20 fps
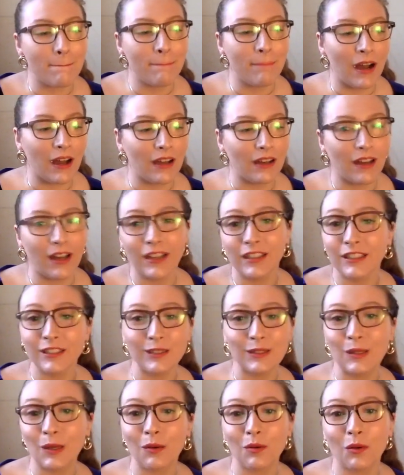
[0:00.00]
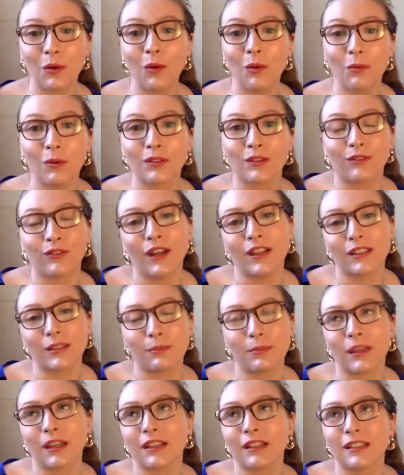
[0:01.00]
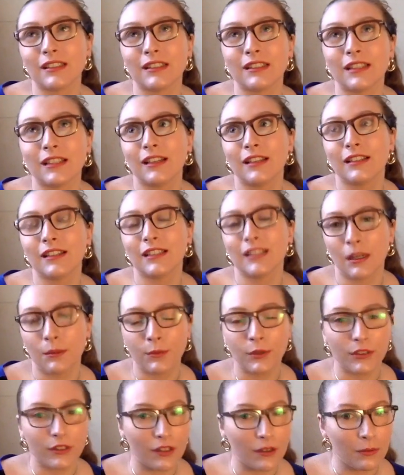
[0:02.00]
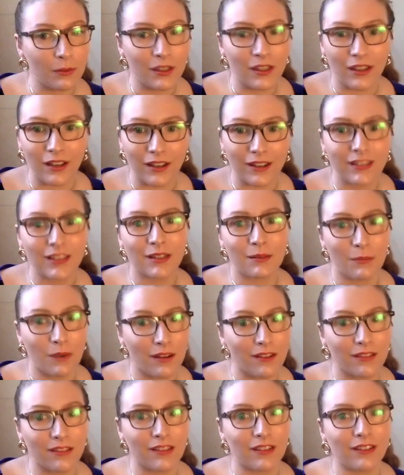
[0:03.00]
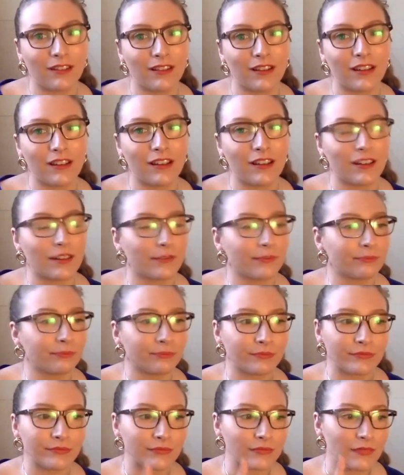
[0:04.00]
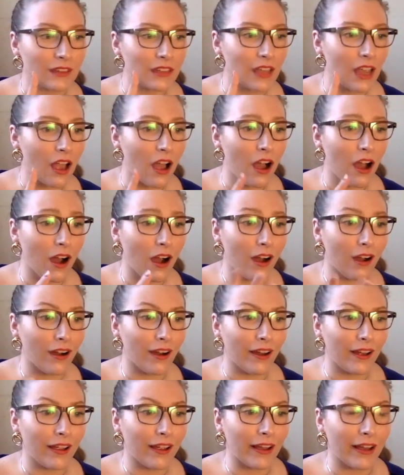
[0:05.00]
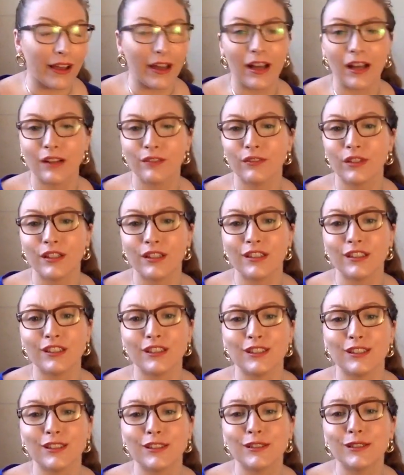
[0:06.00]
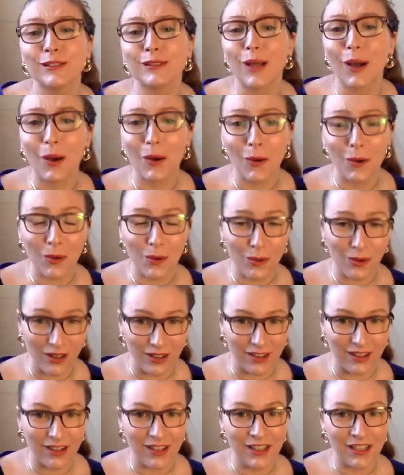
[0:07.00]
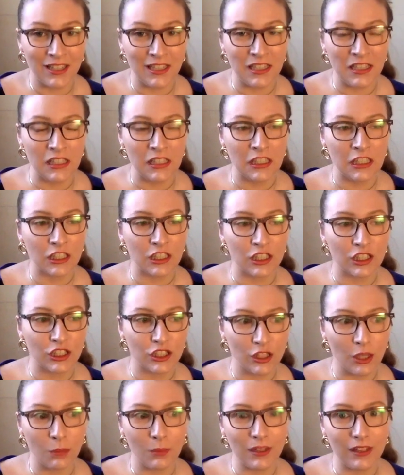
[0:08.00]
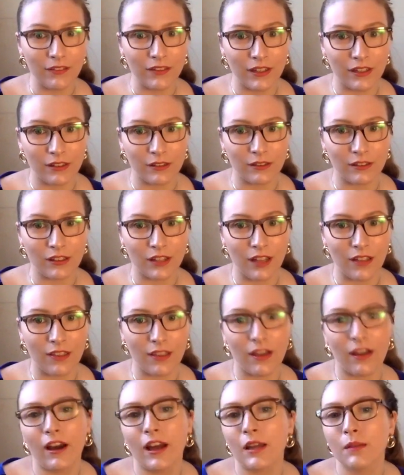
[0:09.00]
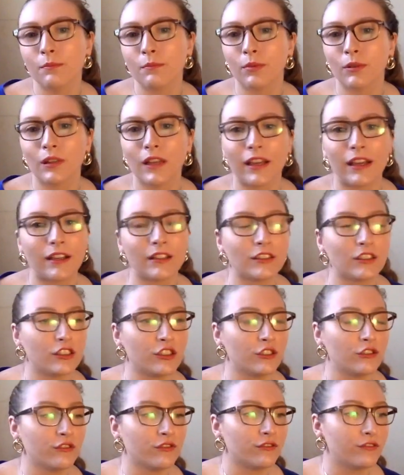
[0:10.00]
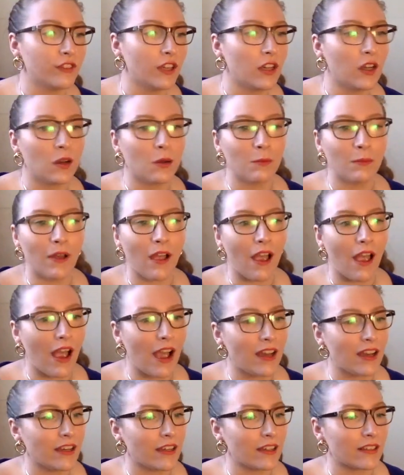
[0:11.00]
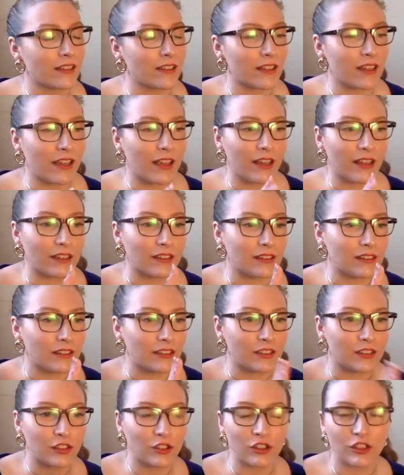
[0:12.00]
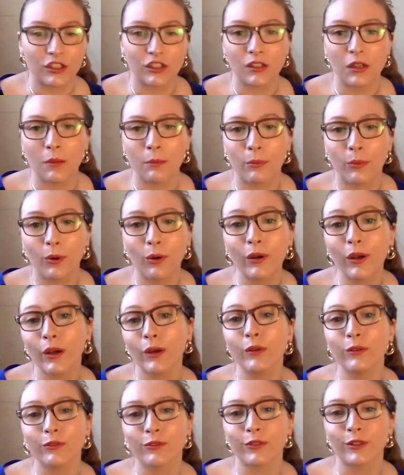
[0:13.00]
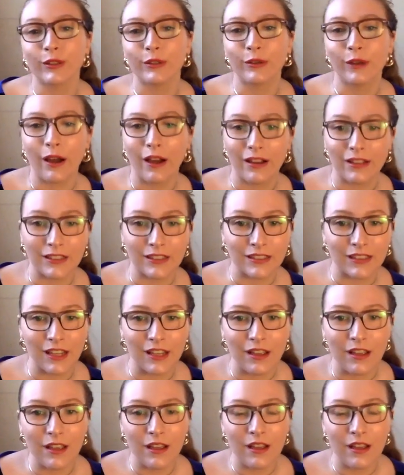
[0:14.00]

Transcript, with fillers: but I just don't know about the rest because December is going to be a hectic month. Like, I have so, so many videos that I plan to film, edit, and just put out for you guys